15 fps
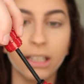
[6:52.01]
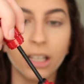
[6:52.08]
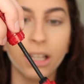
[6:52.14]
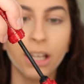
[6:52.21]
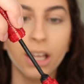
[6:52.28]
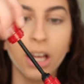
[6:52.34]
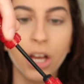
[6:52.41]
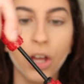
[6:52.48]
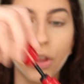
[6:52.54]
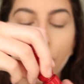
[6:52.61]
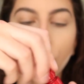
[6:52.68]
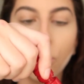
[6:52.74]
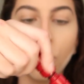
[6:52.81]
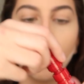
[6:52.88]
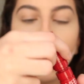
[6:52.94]
And
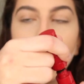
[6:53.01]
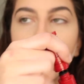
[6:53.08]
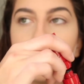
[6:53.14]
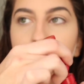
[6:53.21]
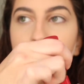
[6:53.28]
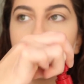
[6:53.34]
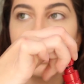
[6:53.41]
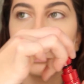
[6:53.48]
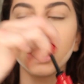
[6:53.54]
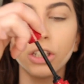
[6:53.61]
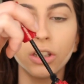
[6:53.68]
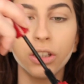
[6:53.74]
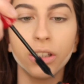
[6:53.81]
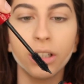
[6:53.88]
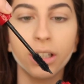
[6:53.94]
the wand
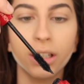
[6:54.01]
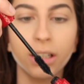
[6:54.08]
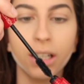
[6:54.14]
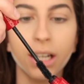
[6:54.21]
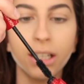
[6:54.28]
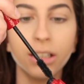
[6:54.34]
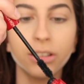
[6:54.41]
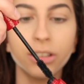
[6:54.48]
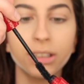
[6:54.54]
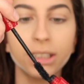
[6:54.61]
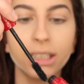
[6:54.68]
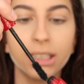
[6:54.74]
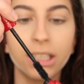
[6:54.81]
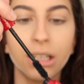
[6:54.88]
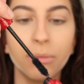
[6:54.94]
kind of looks
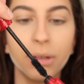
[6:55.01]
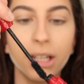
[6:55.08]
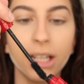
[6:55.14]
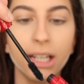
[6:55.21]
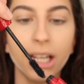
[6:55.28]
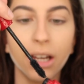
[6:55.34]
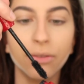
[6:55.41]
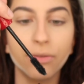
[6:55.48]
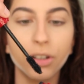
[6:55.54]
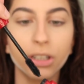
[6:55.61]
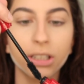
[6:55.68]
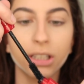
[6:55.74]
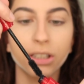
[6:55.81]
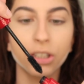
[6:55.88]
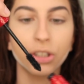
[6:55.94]
intimidating at
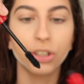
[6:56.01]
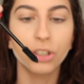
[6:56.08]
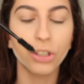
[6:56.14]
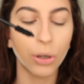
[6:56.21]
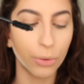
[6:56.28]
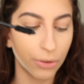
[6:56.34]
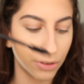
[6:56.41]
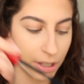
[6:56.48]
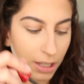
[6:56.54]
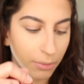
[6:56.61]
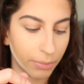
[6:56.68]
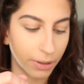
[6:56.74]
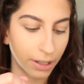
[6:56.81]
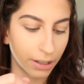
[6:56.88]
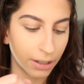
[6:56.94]
first because it's so thick,
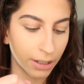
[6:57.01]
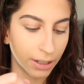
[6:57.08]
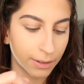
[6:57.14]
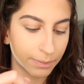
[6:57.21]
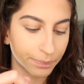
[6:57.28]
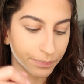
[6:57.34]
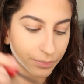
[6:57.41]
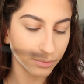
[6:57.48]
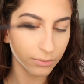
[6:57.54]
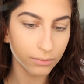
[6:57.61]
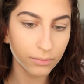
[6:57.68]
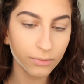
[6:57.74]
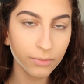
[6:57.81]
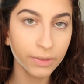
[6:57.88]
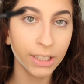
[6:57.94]
but
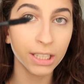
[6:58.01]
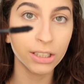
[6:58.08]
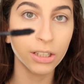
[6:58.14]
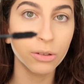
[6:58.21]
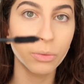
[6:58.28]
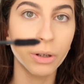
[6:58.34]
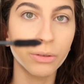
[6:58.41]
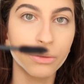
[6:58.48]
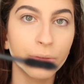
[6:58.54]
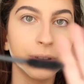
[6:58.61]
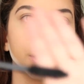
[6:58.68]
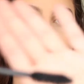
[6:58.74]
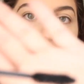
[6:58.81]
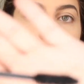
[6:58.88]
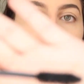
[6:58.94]
this is what
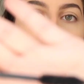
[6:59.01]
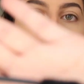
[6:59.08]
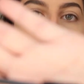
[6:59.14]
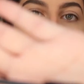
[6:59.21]
really